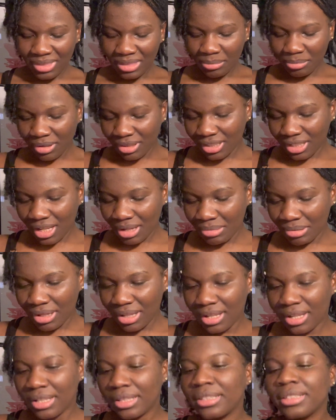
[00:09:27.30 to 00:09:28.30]
But come
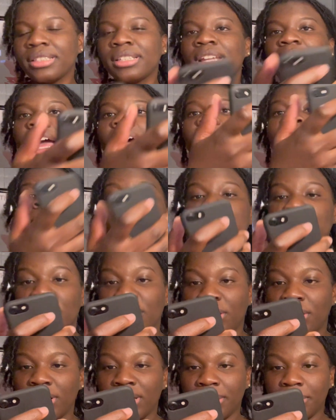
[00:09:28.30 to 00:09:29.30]
on. I'm going to try
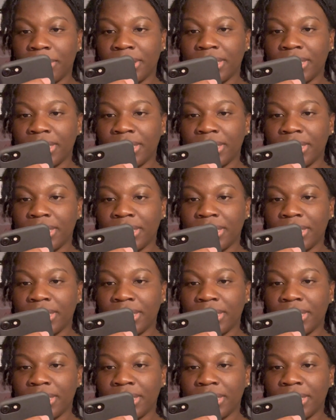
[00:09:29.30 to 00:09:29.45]
call him